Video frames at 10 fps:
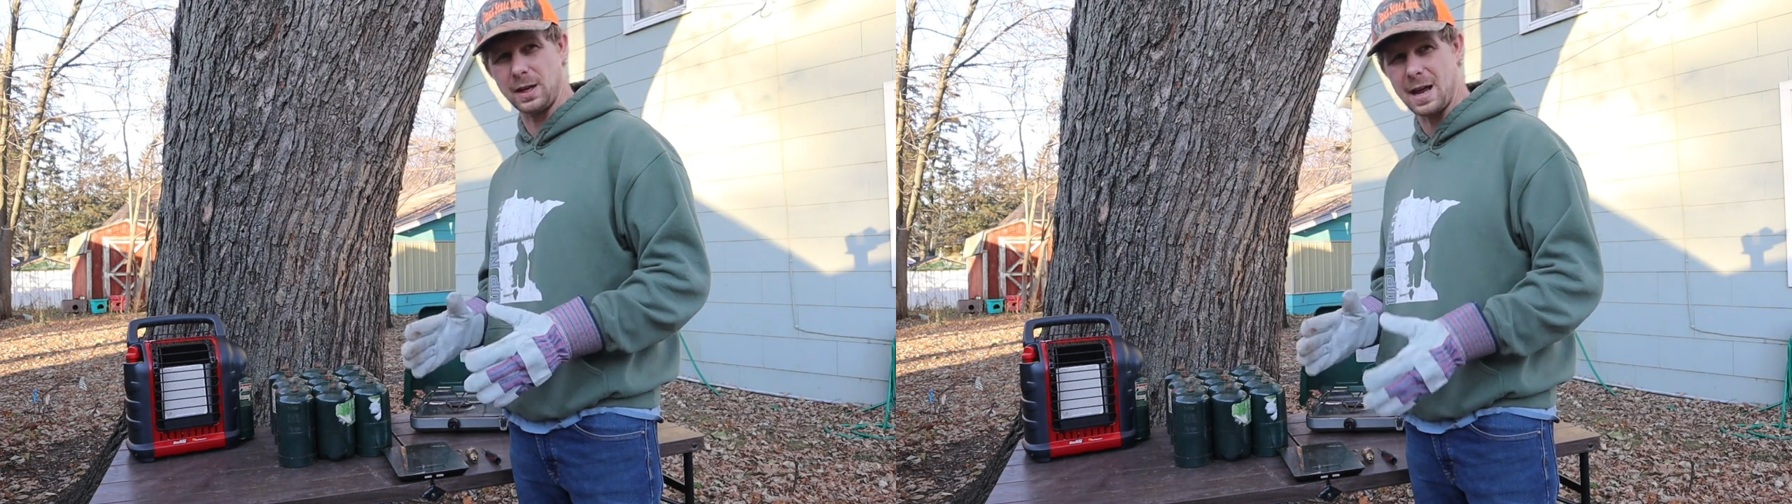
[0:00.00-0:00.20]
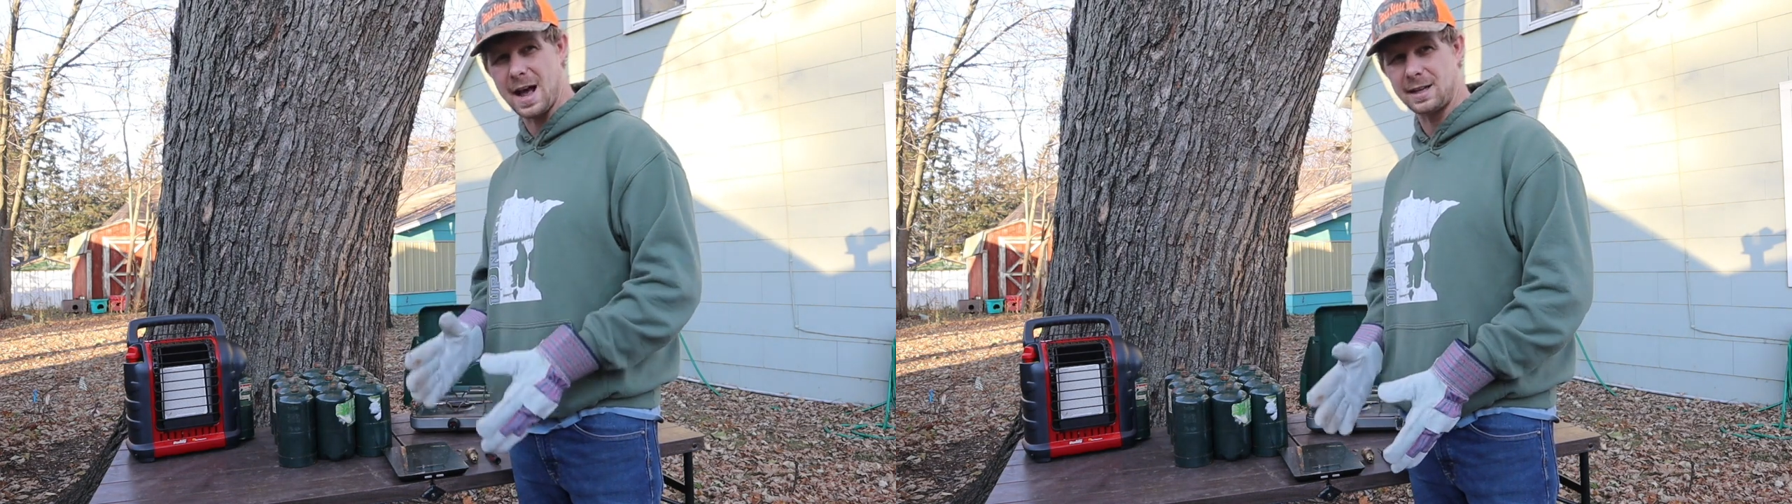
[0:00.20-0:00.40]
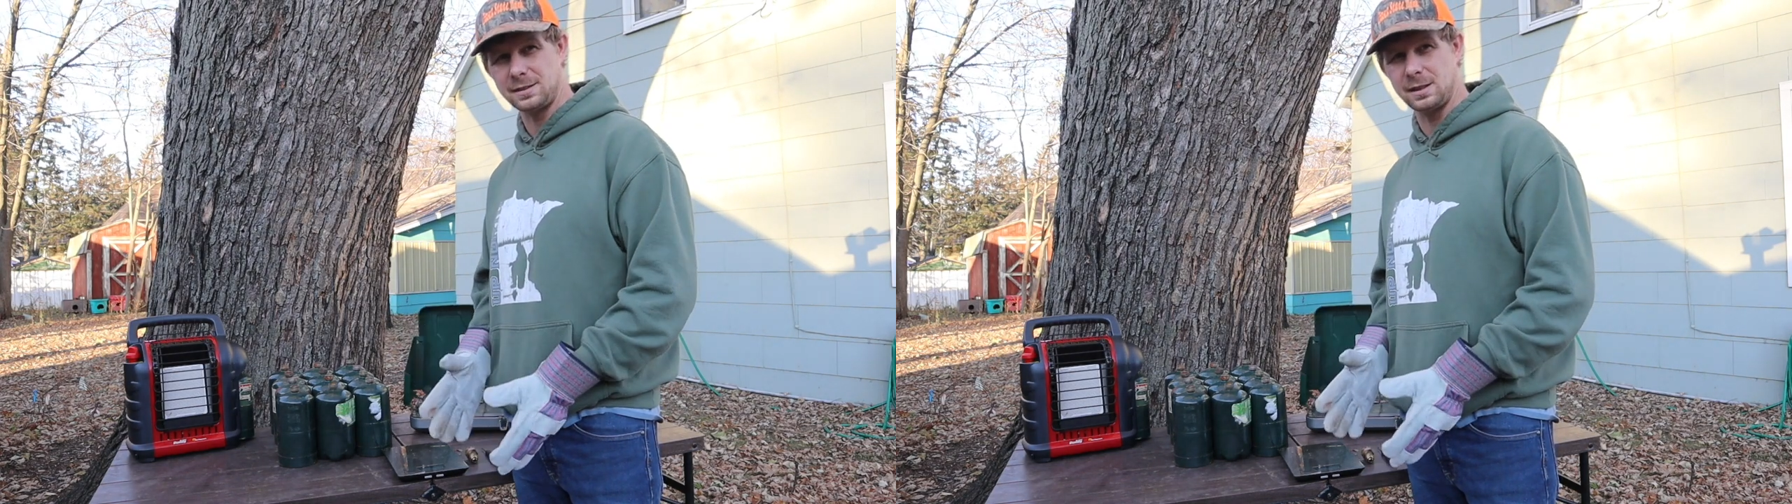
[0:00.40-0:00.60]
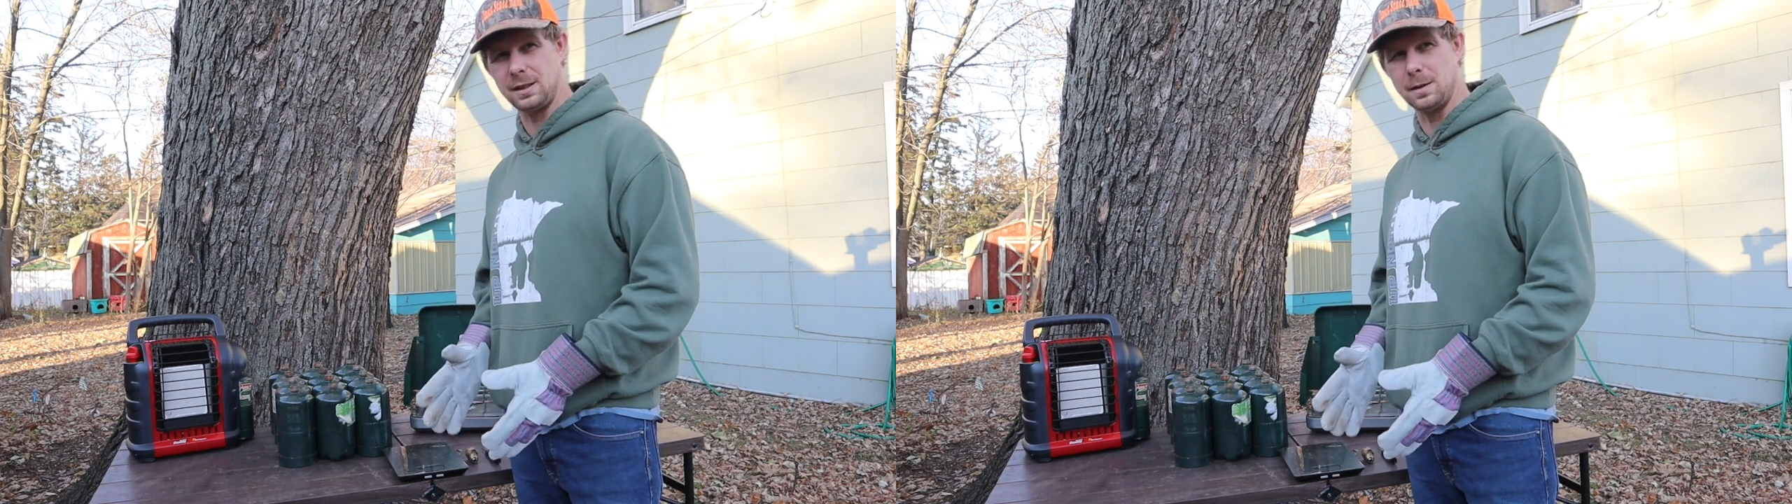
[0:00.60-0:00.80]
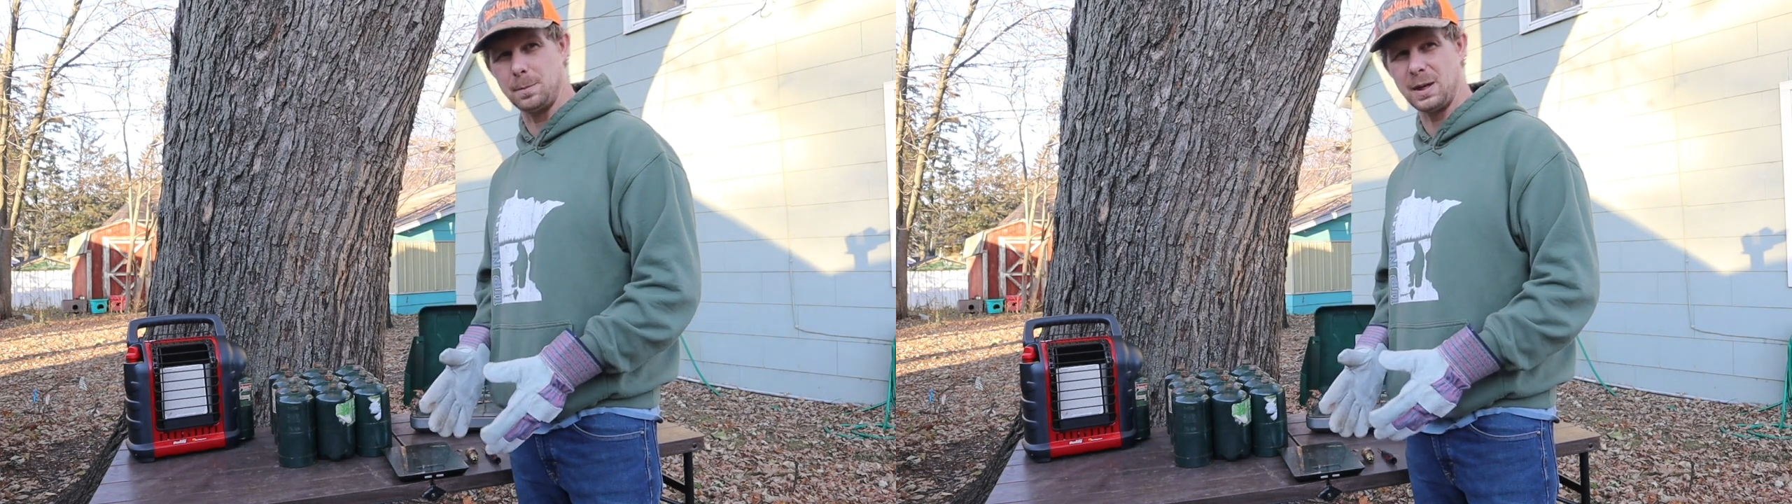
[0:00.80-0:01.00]
gas
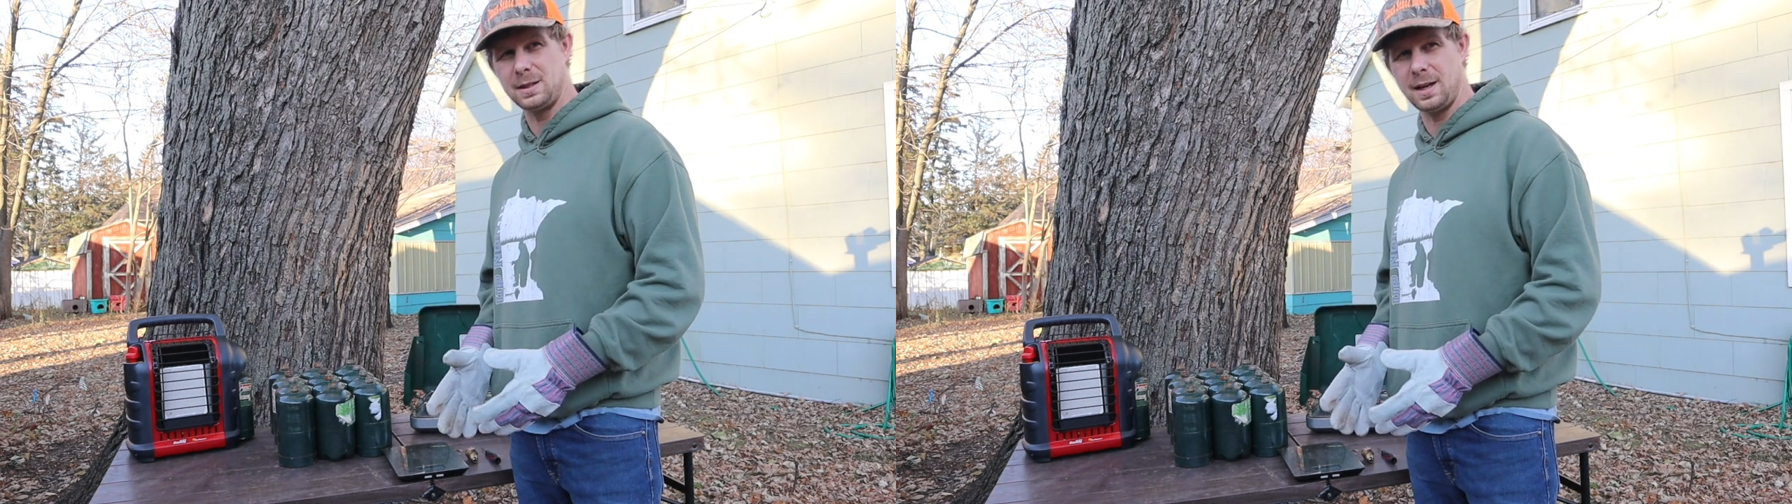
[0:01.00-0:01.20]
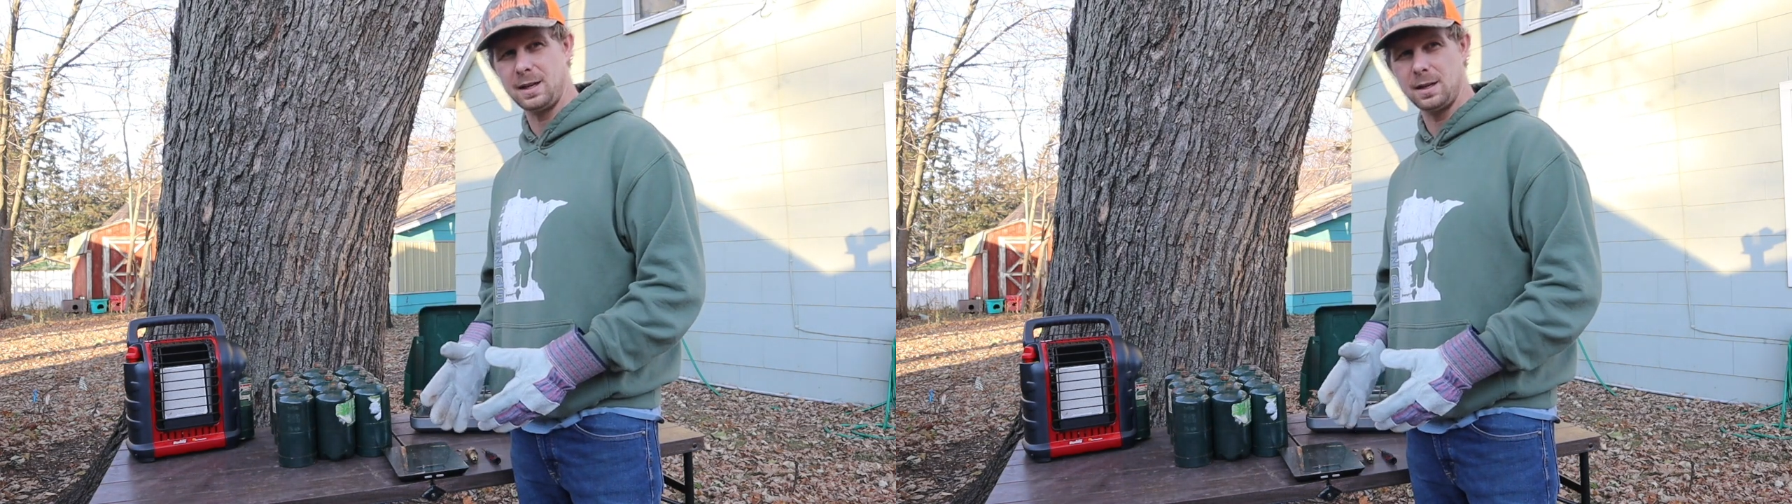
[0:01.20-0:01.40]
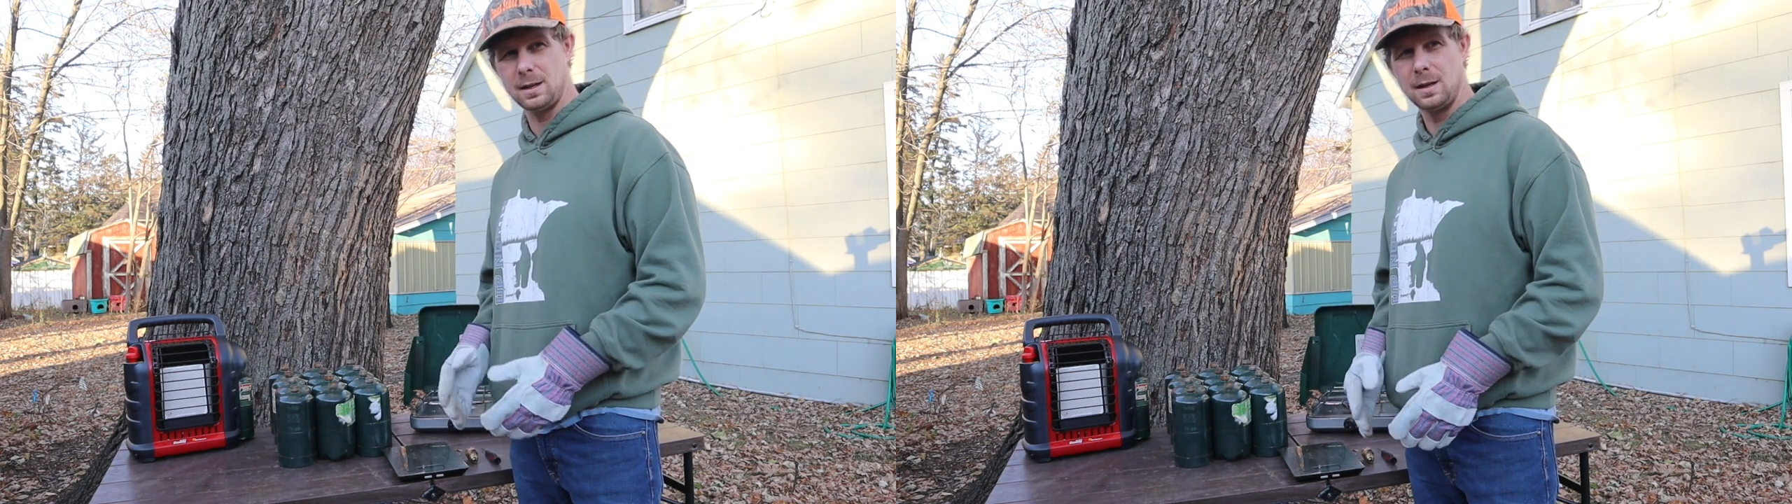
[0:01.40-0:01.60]
in the big tank,